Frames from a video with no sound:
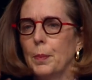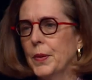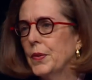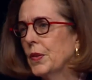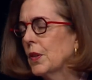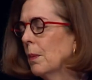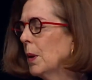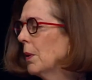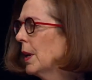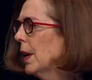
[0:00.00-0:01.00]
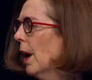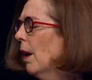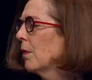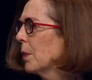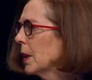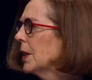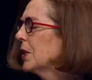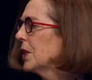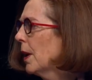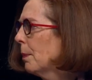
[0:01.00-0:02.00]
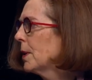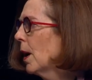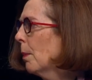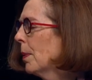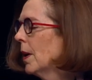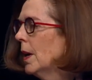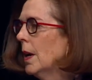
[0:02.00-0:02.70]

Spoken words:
our business community, have really stepped up